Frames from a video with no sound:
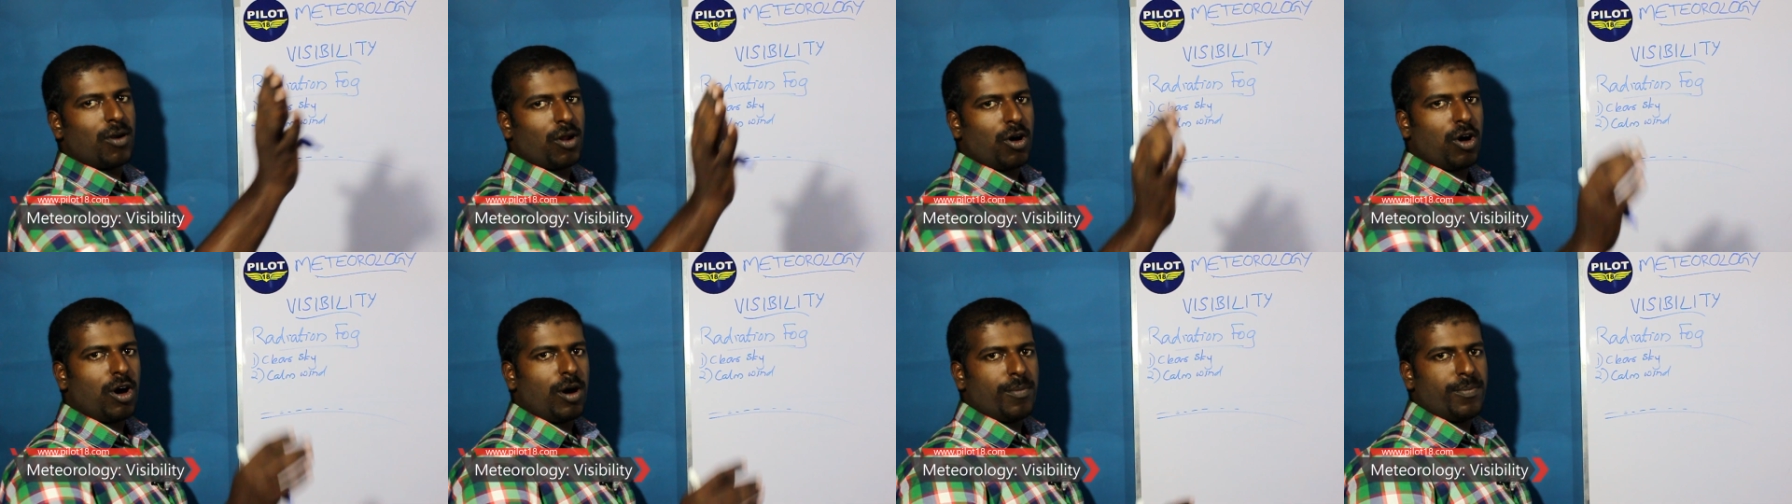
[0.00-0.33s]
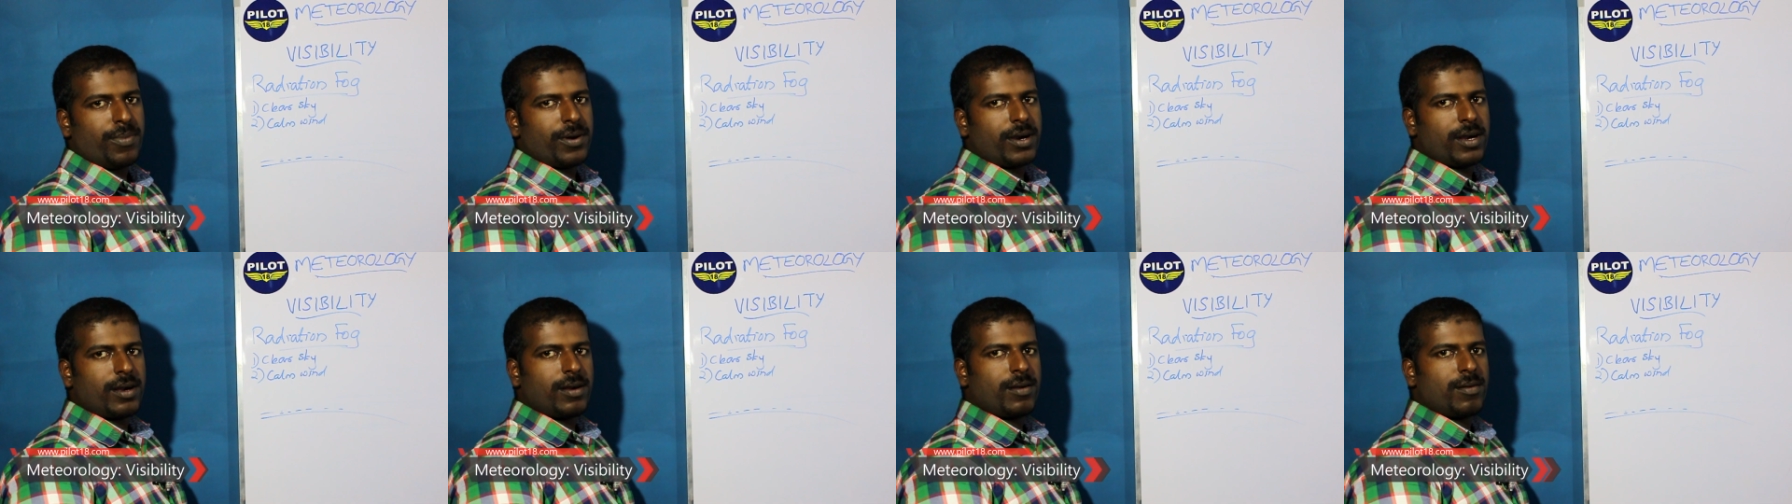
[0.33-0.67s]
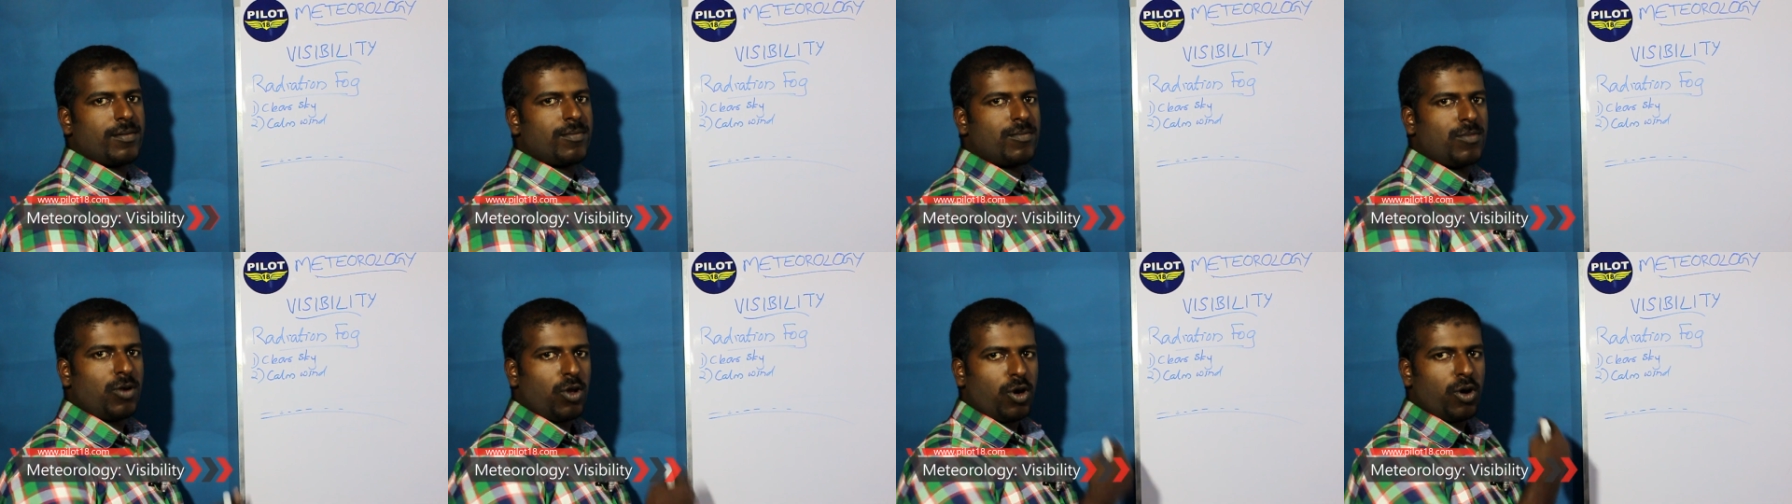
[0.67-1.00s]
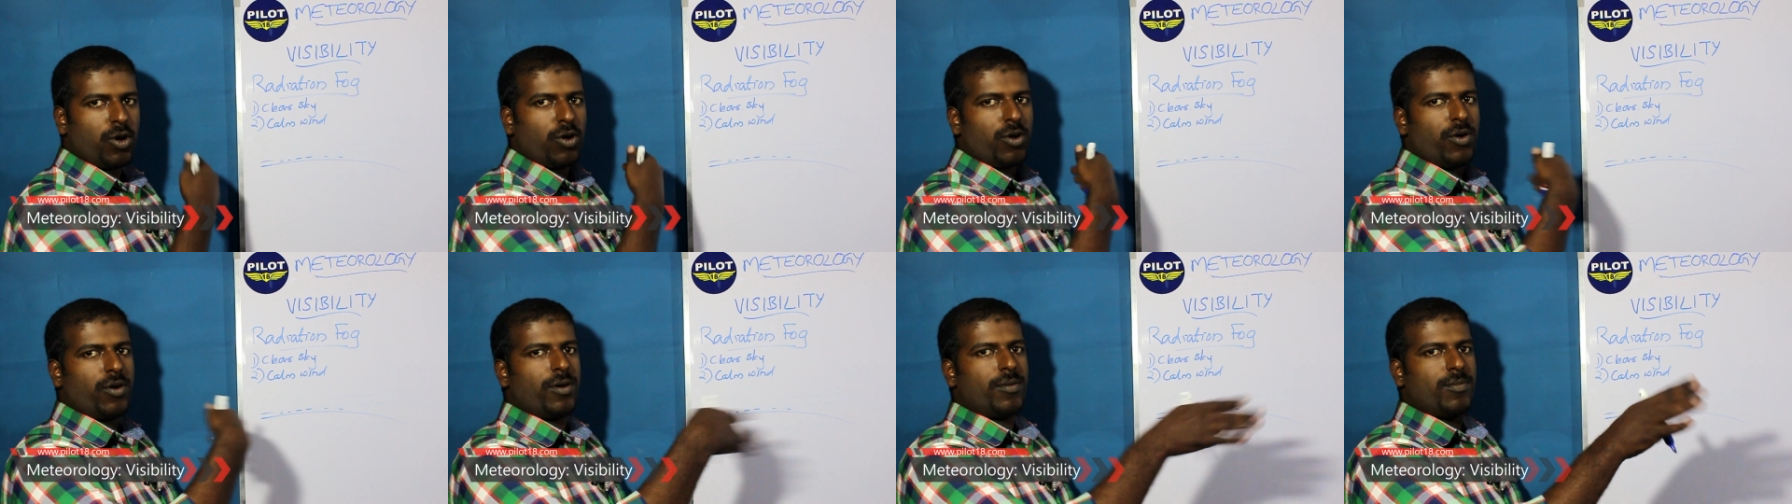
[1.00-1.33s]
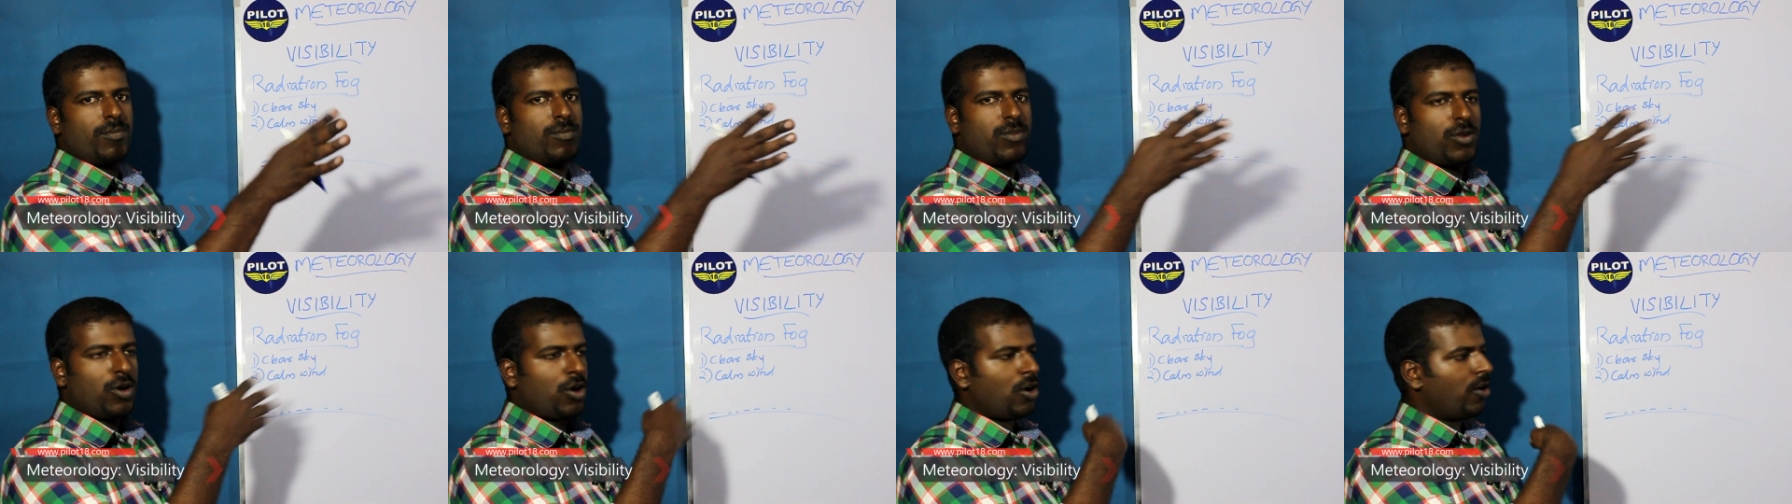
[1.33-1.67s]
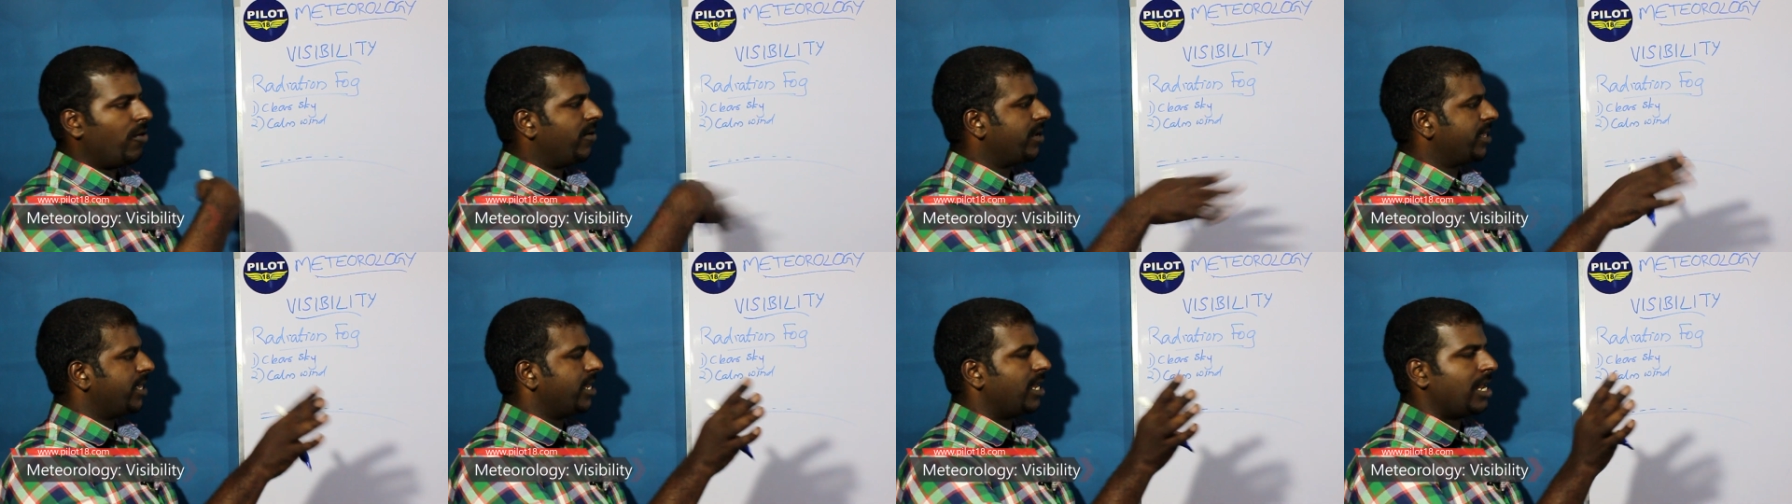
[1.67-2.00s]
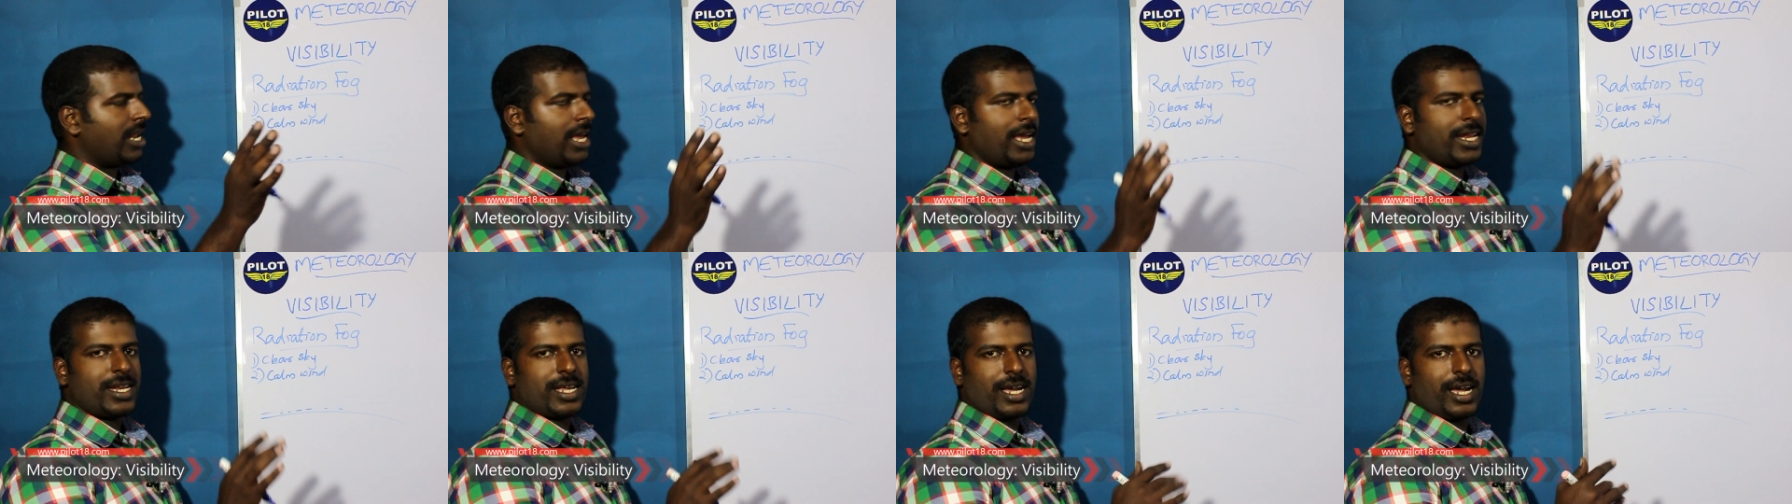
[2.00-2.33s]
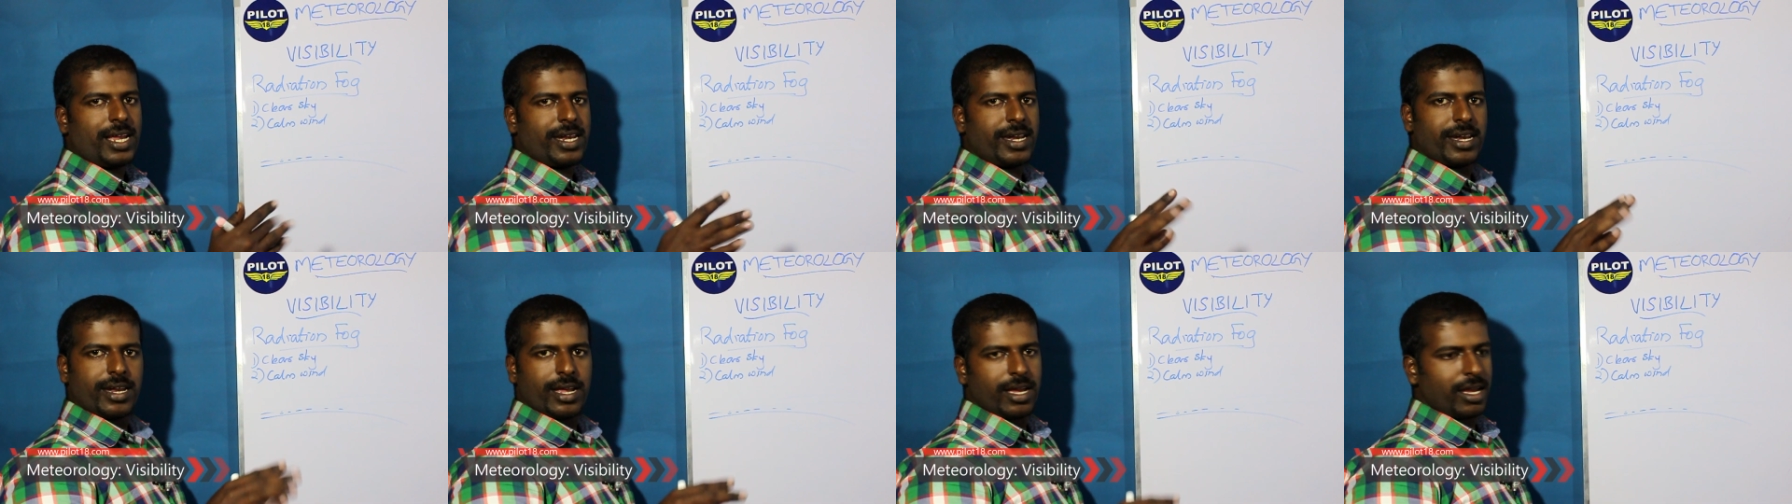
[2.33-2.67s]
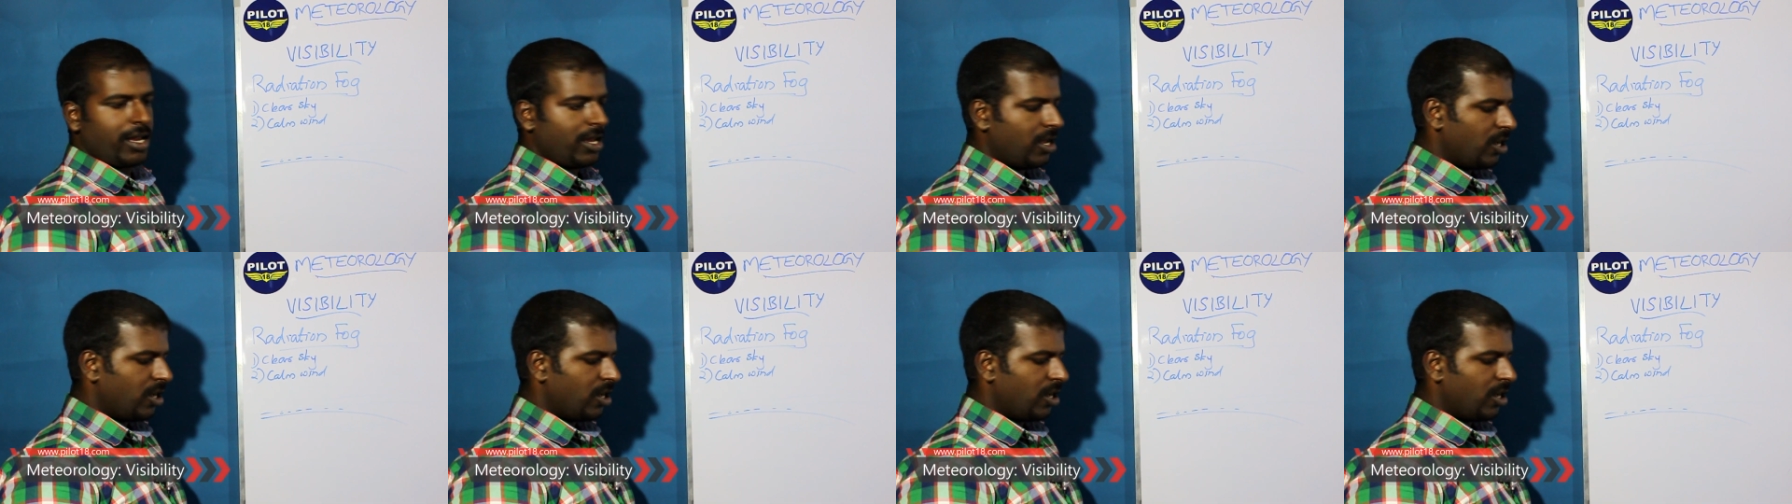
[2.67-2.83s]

blow up blow blow over the land and